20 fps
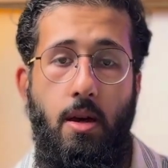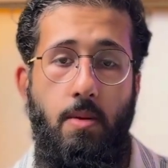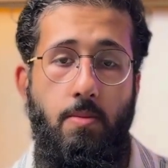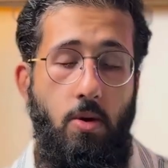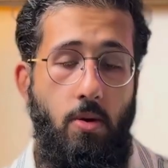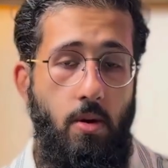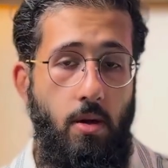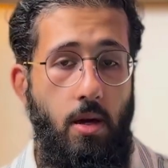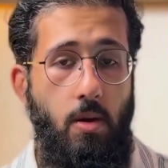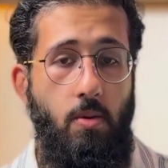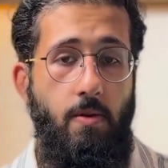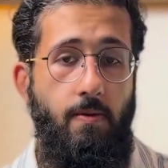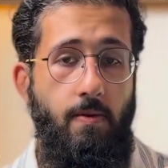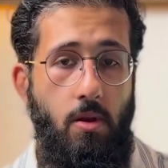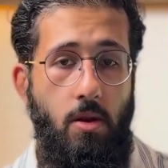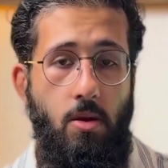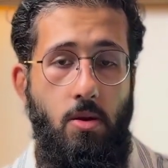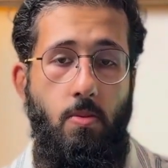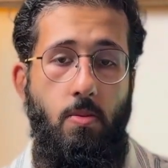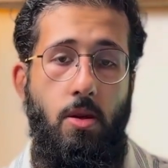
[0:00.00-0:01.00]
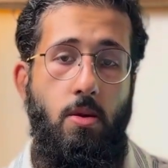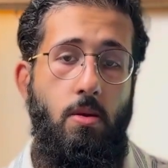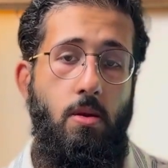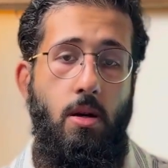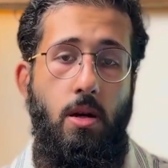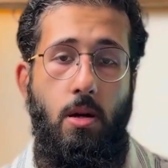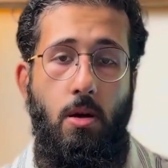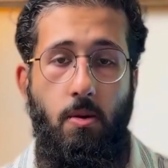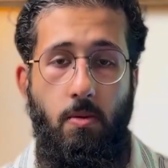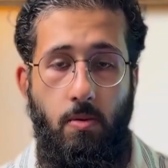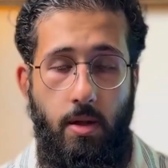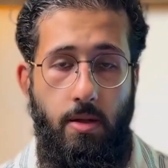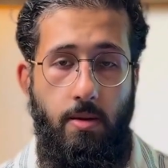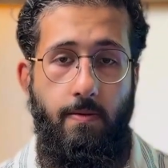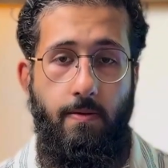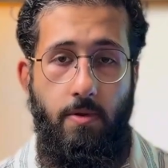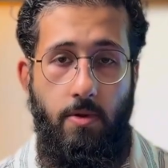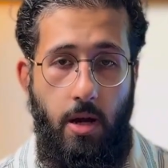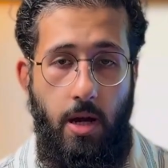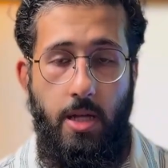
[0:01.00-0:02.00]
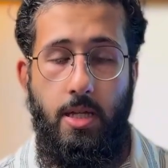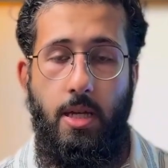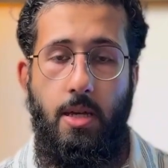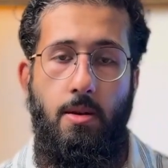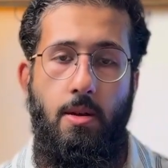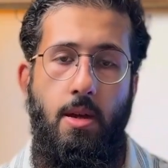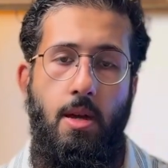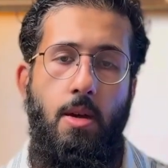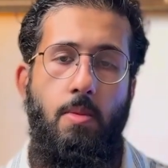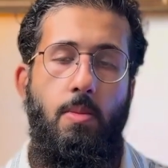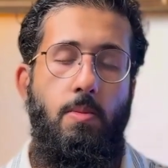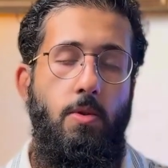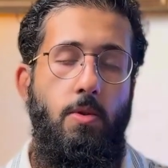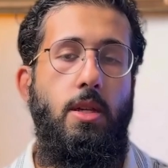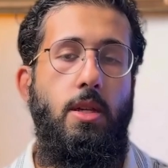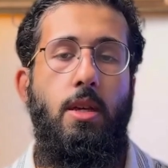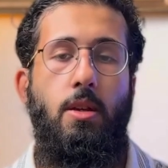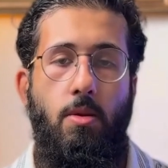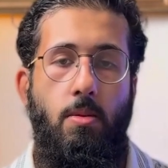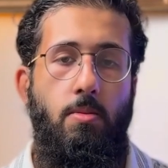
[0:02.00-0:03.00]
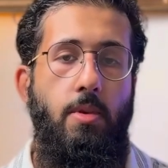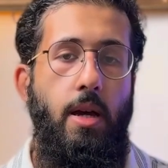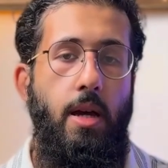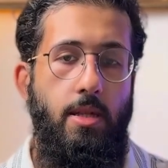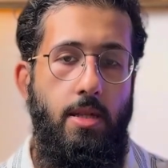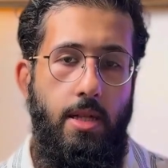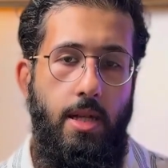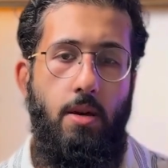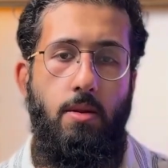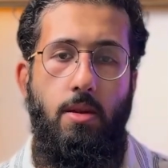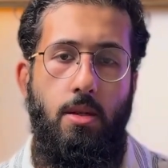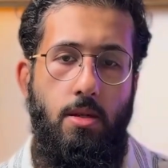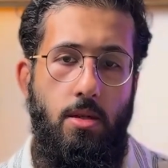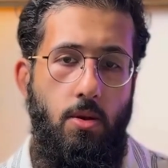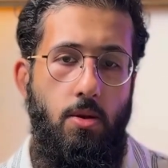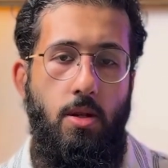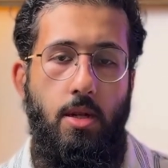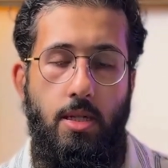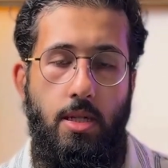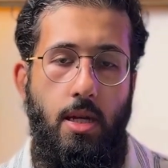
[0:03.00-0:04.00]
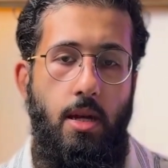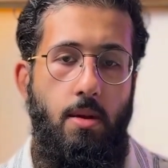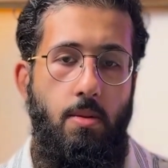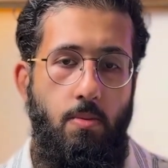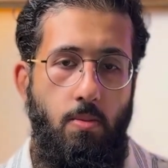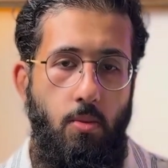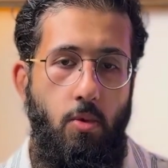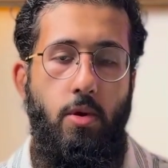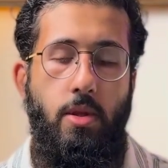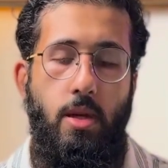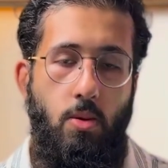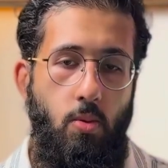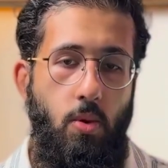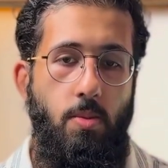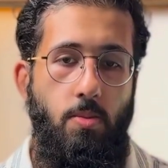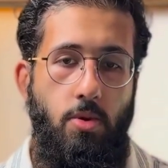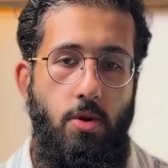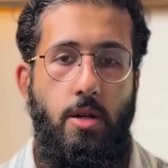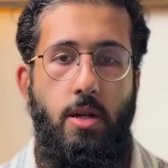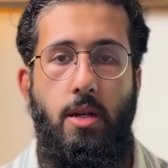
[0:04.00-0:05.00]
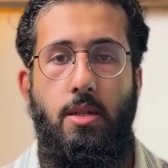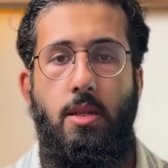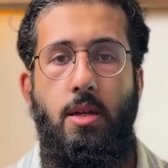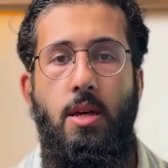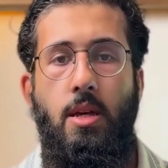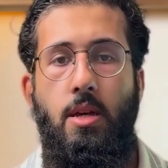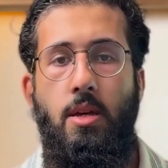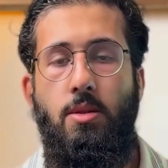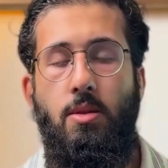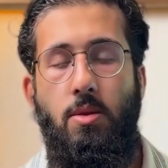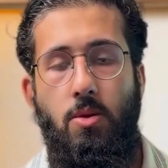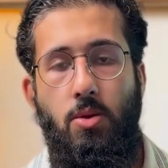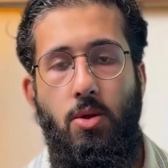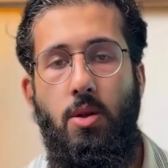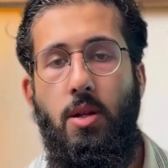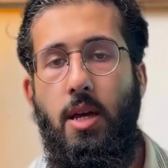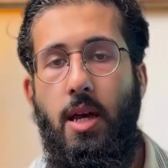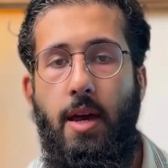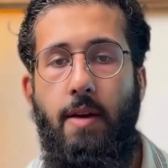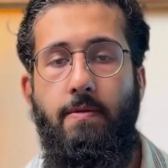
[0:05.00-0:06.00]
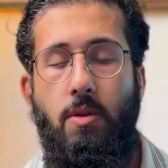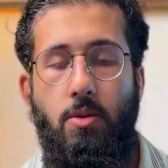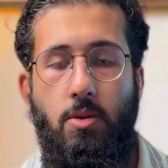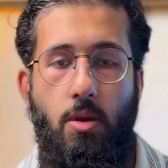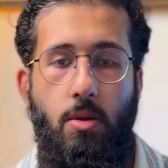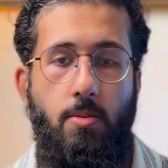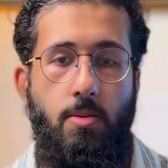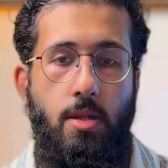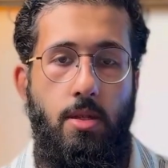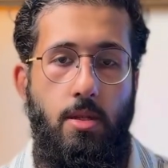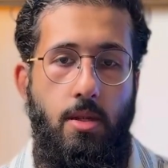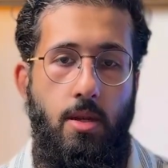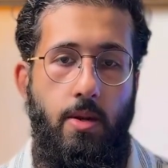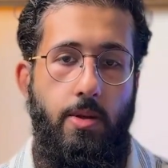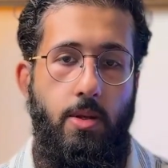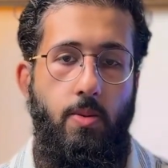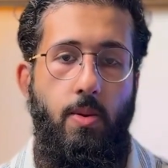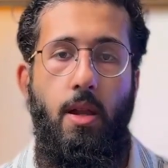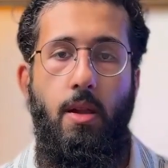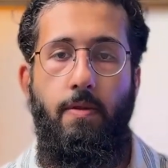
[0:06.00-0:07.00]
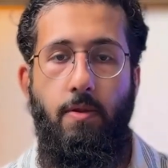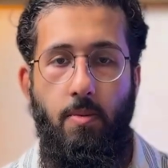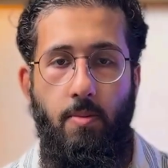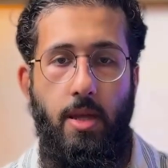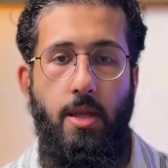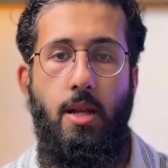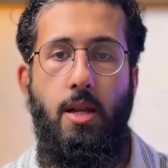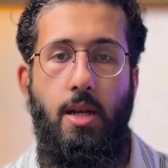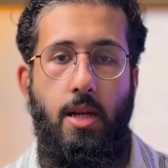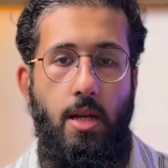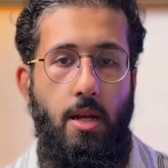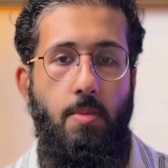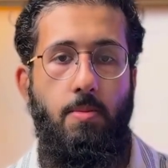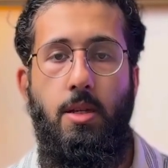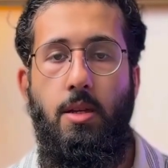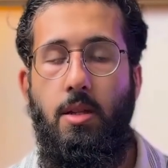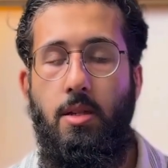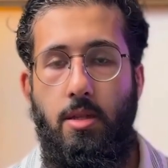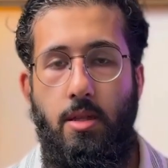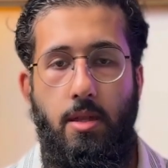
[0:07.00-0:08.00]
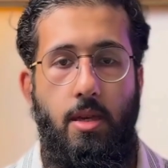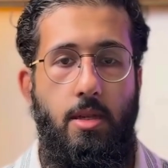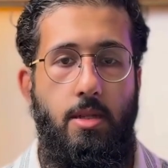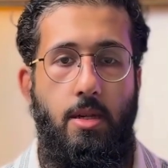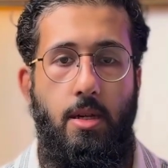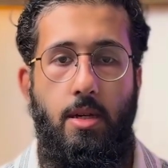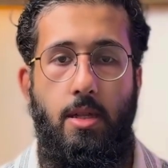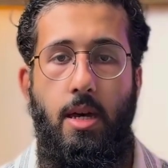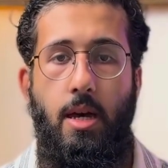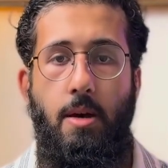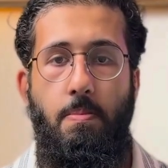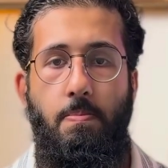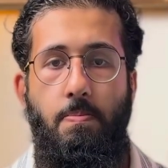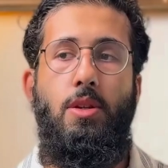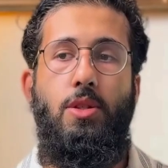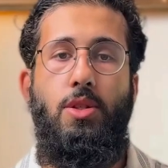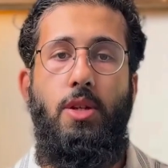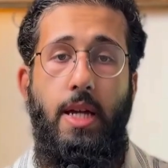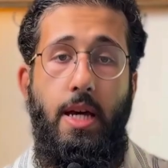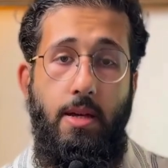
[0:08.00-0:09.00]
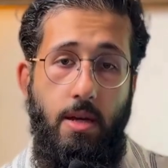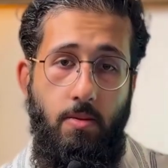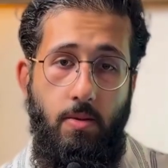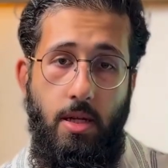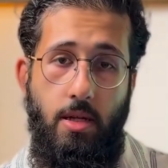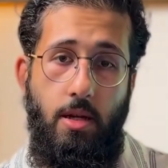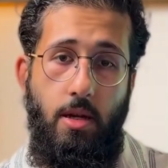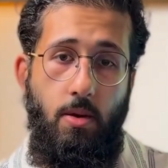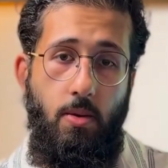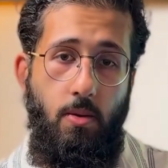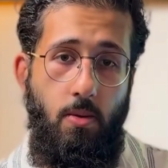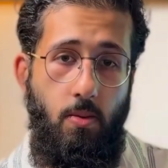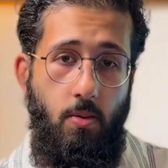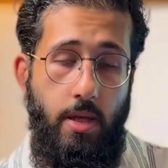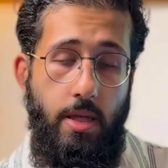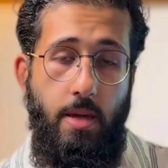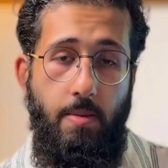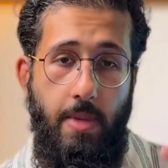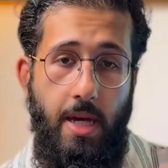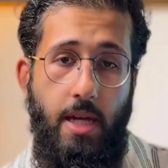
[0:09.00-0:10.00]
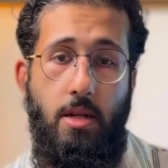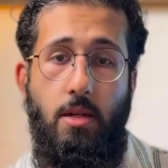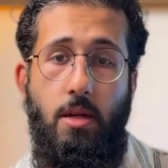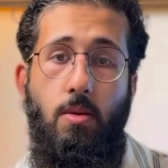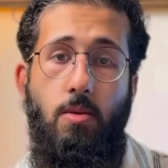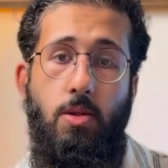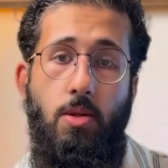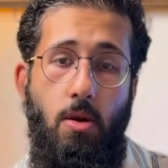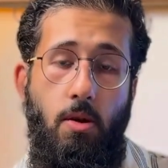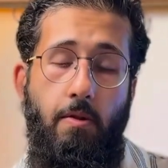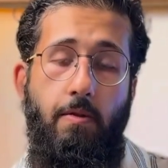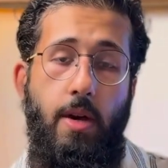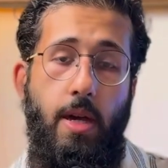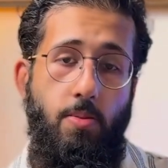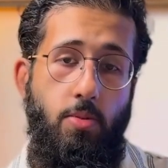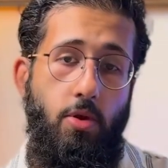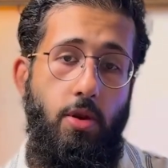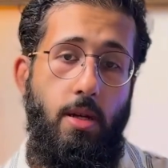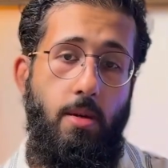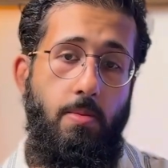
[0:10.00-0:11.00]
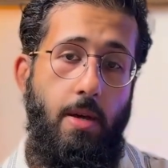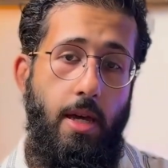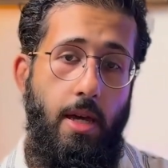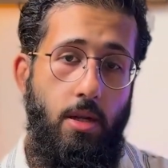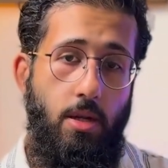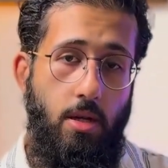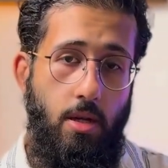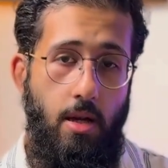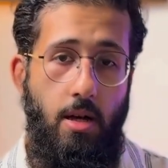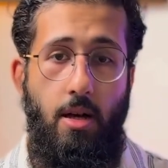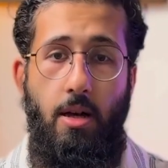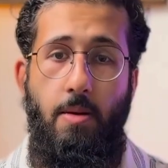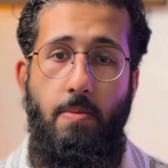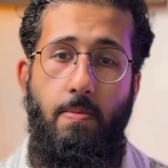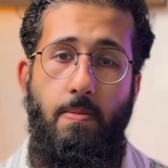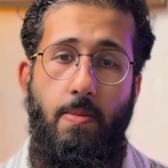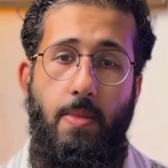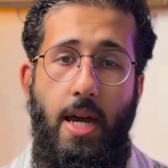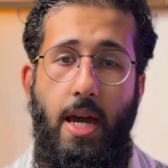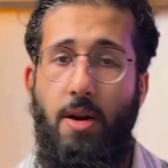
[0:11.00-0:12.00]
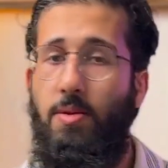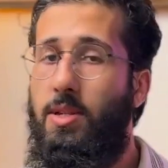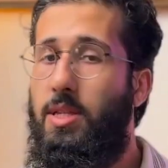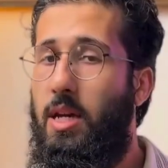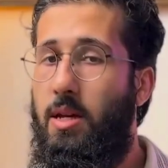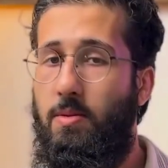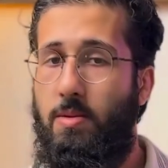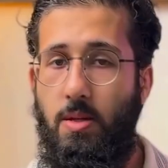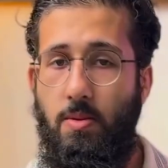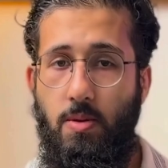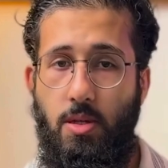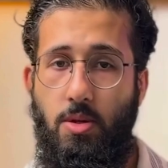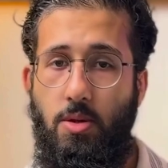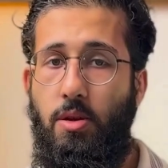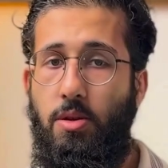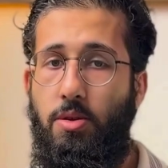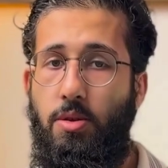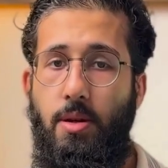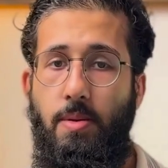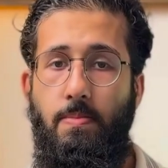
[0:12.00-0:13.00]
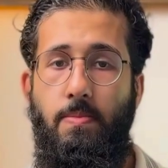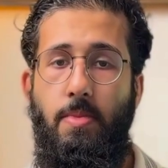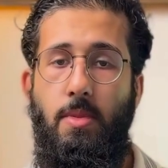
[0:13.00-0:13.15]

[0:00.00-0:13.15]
You can go with volume, but you can't go with variety. But e-com brands nowadays usually sell more than one product. So you should have those options there as well for bundling and upsells and things like that. So now that we know what the main goals of a product page are, how exactly do we structure it?